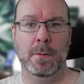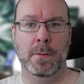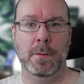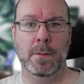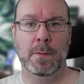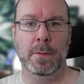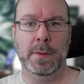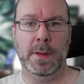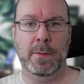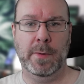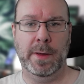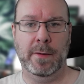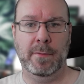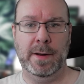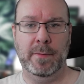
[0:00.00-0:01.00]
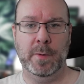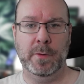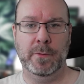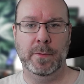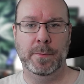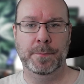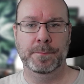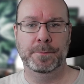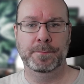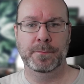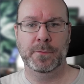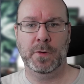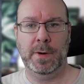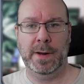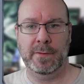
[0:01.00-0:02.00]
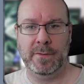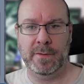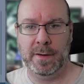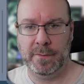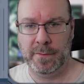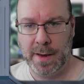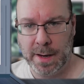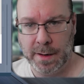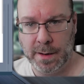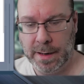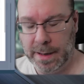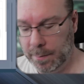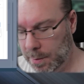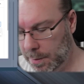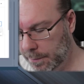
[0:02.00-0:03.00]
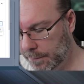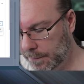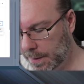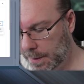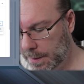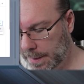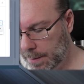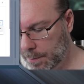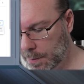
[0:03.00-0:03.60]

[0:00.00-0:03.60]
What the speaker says: There we have labels. So let's just add a label and say label.